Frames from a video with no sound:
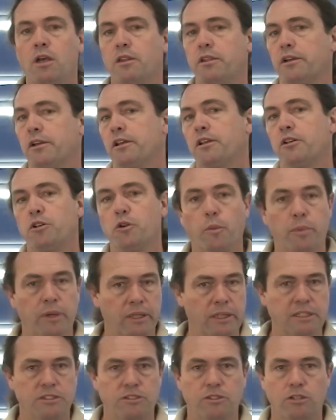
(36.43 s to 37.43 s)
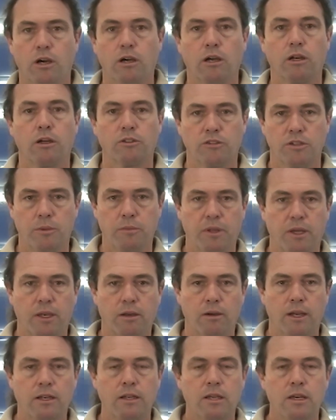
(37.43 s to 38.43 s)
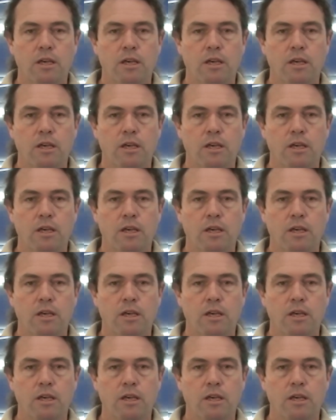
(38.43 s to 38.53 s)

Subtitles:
They're going to do a police dog or something, right?